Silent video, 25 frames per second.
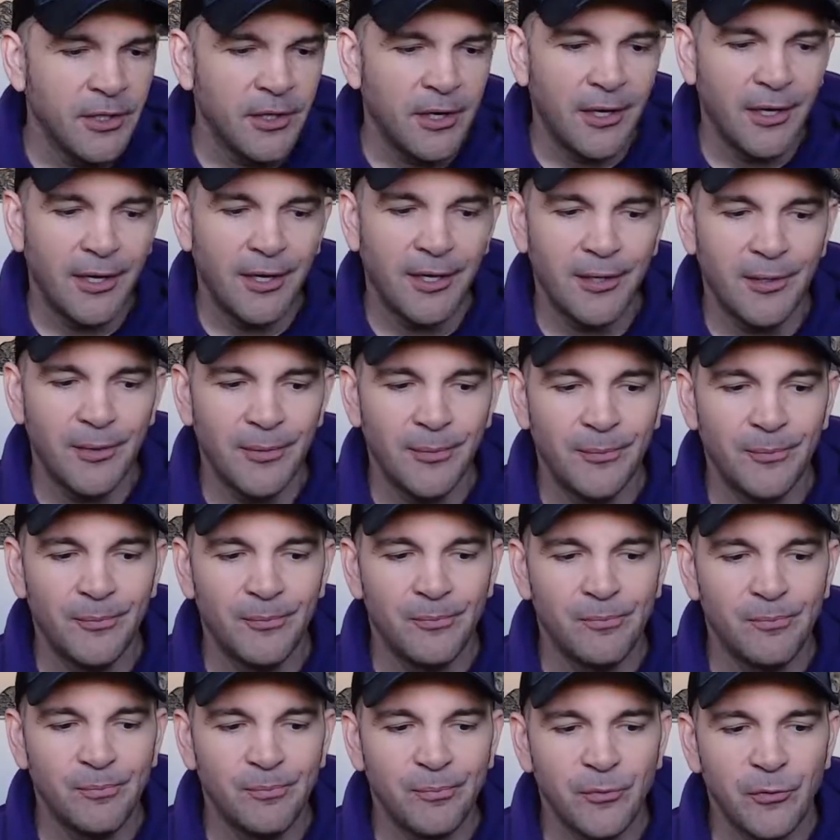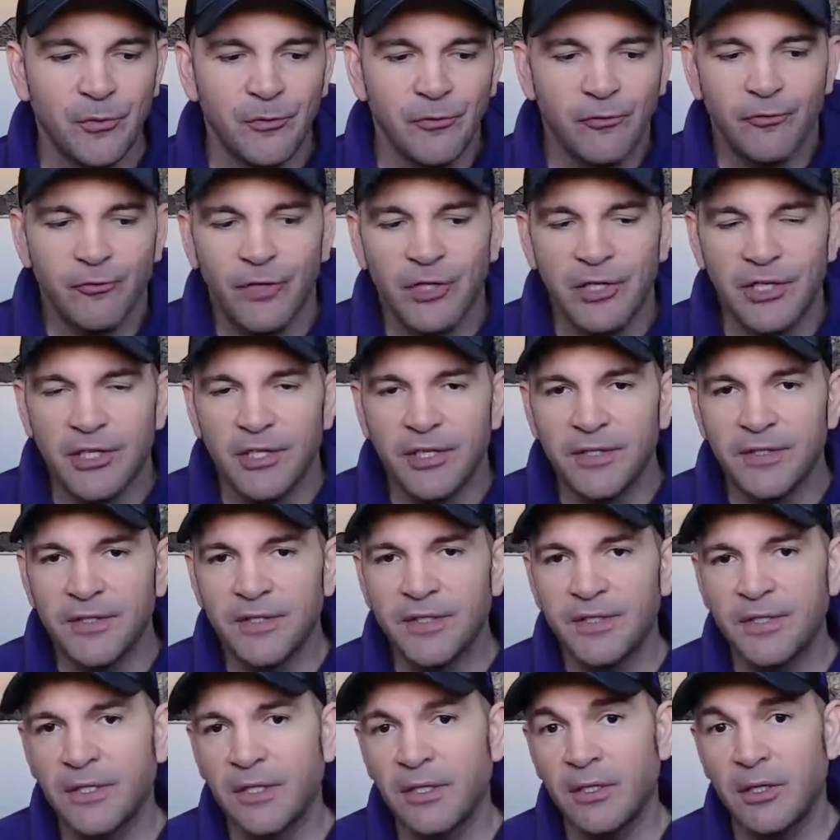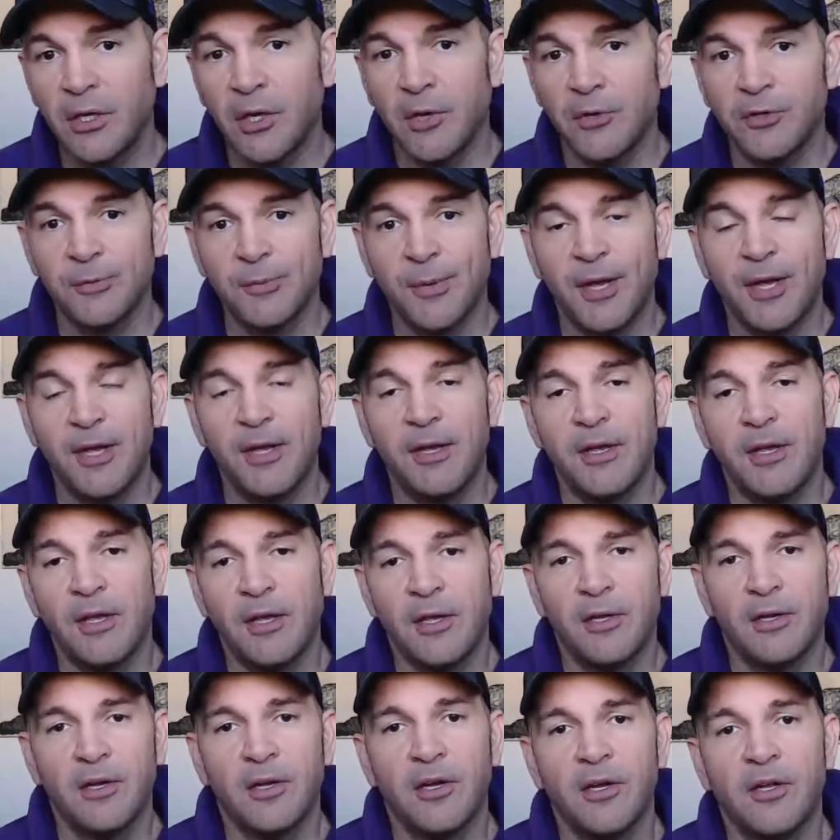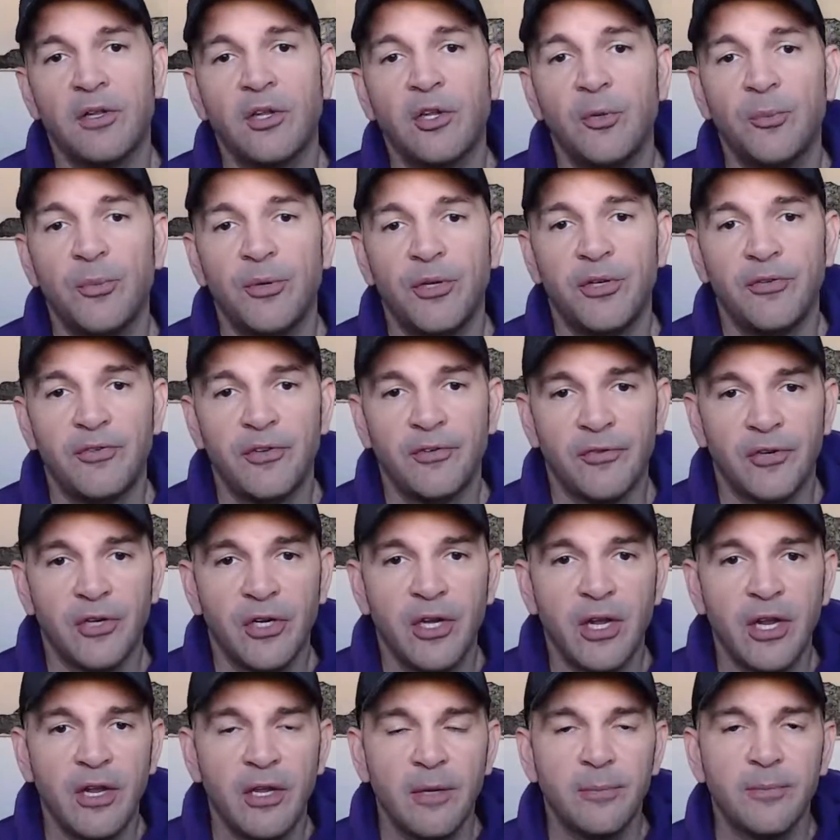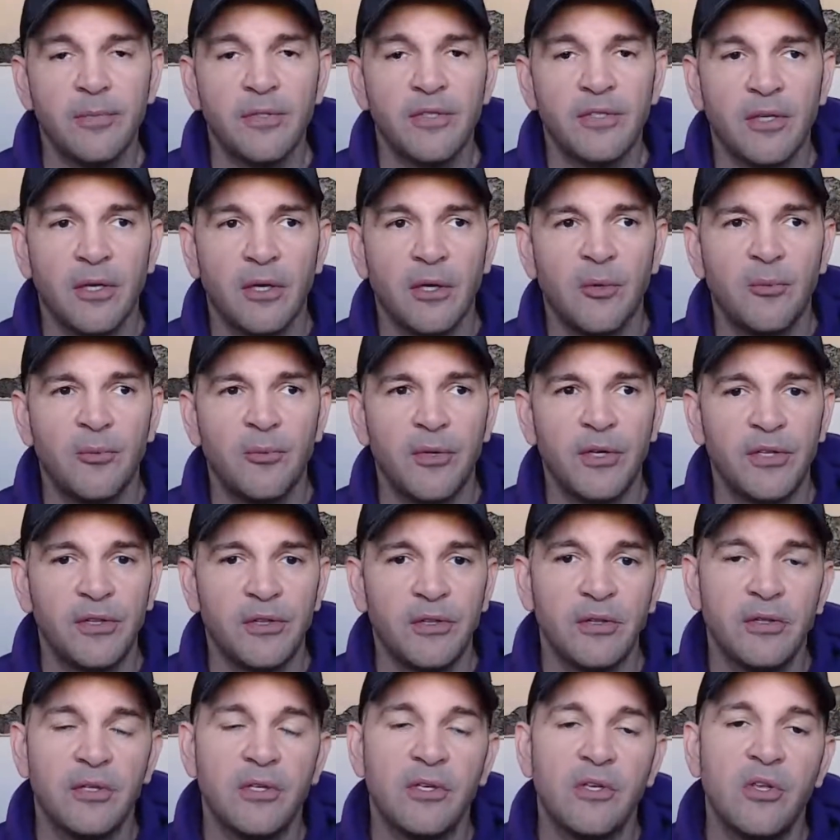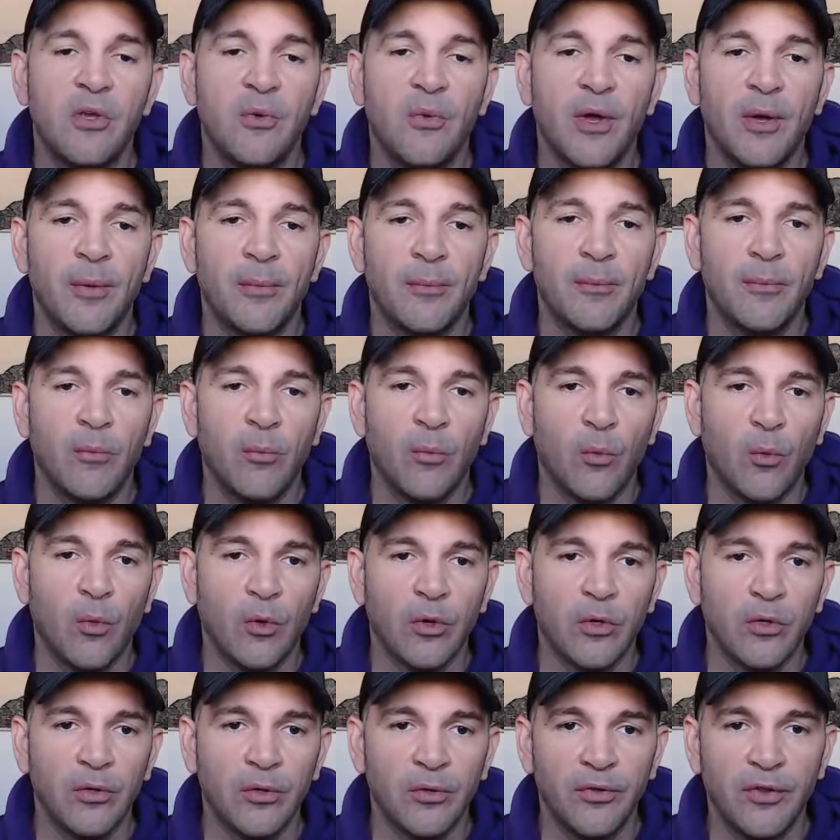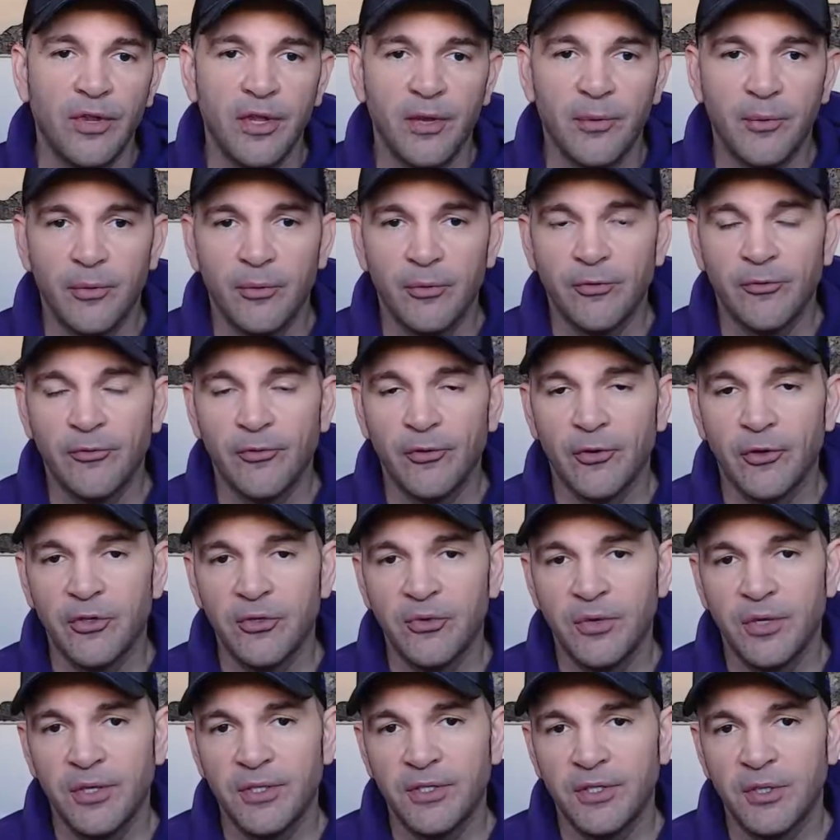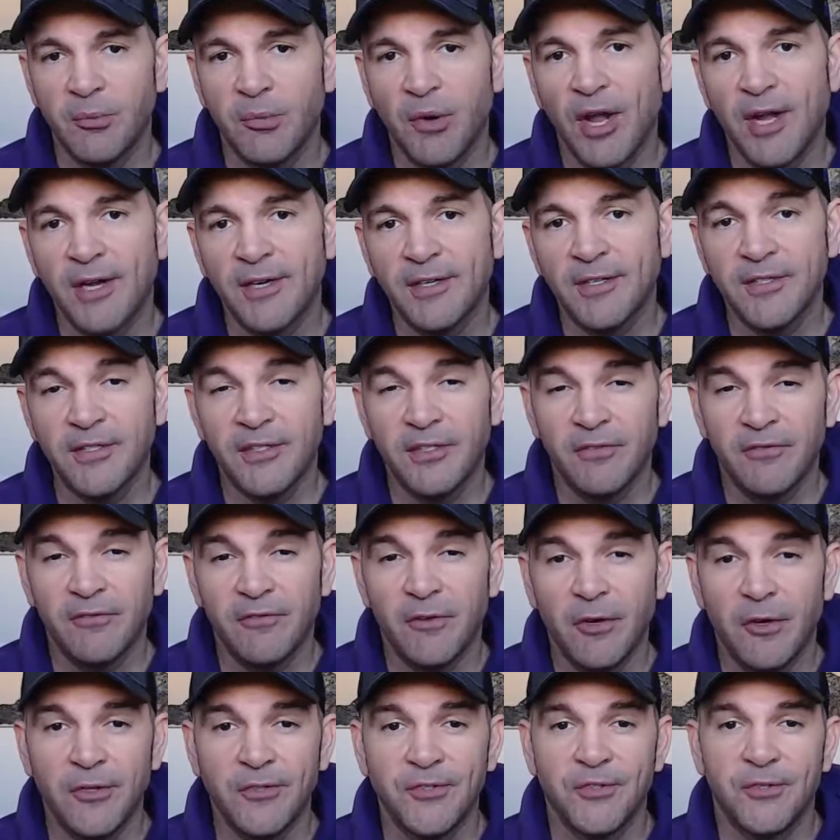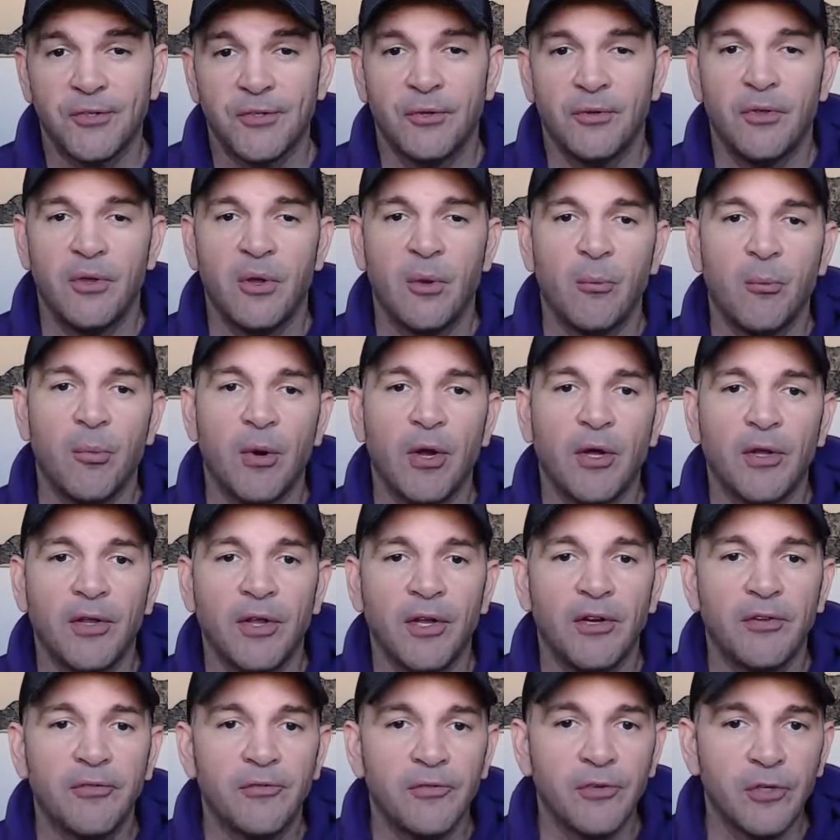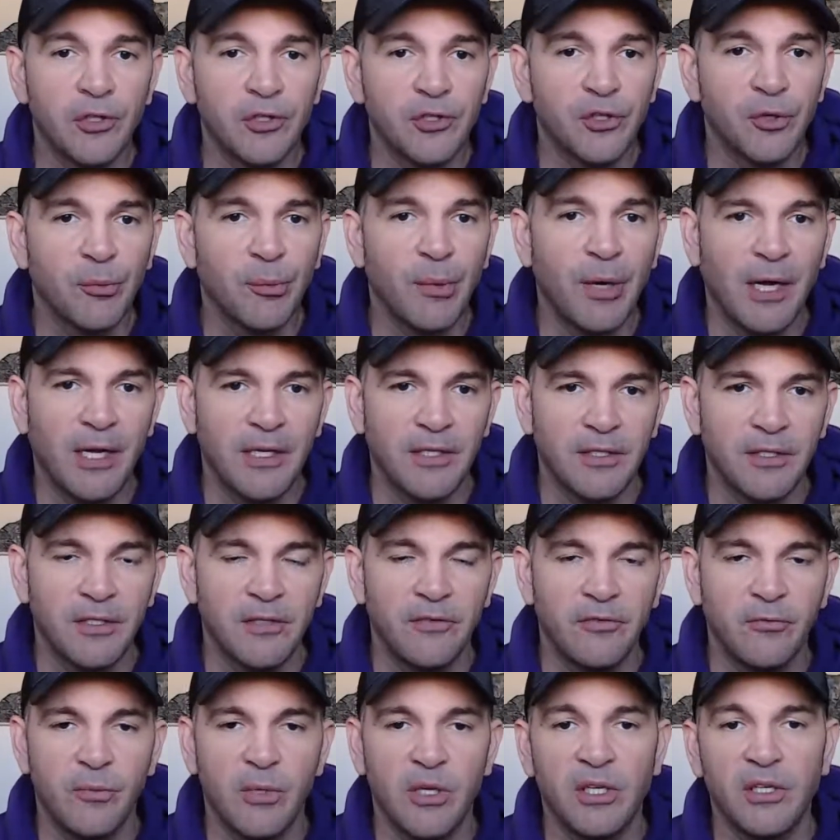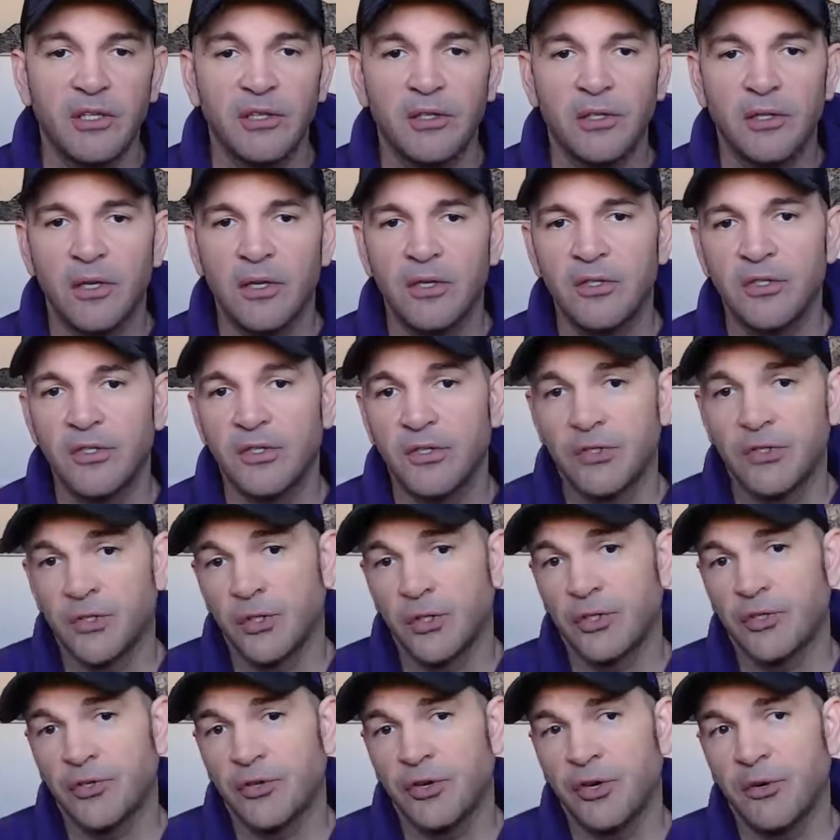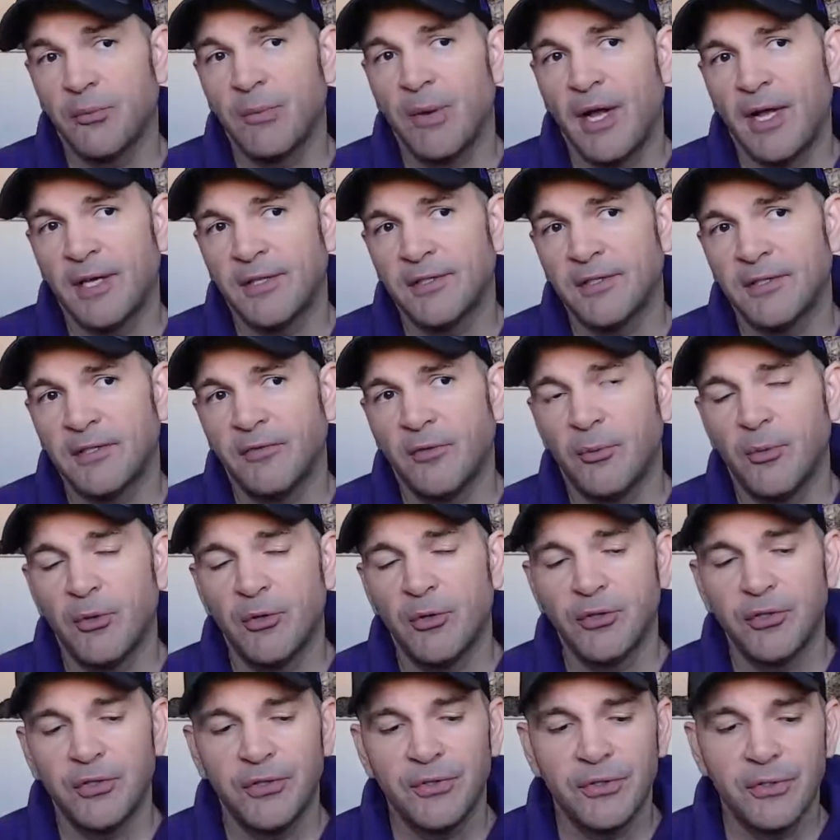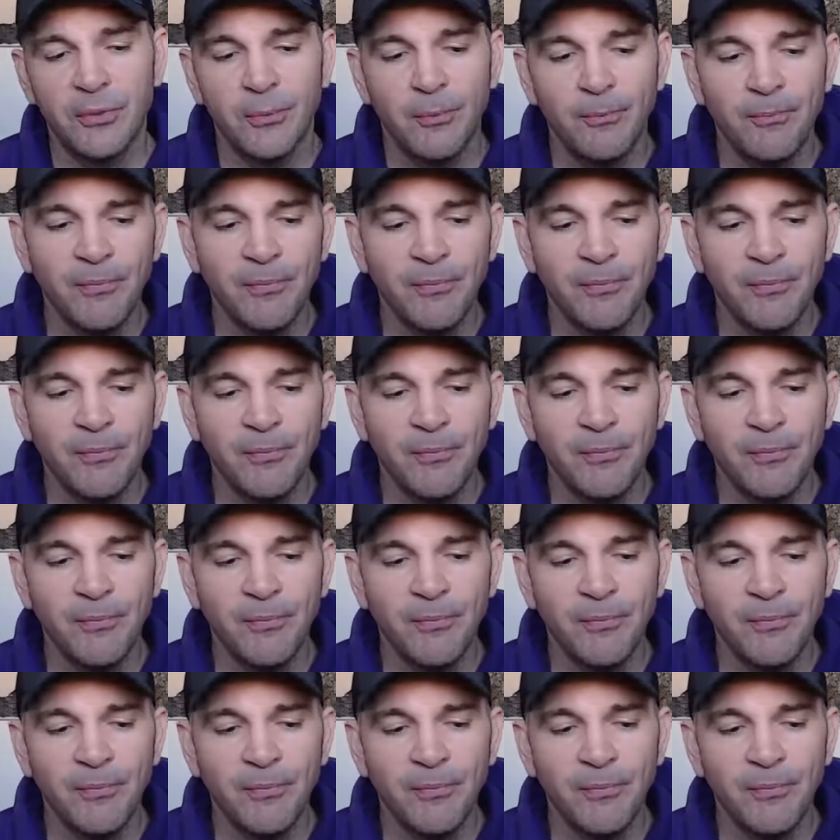Friendliness goes by a little bit of different names. In the world, they would refer to it as a practice that falls under the umbrella of nurture positive, meaning that it's nurturing positive emotions.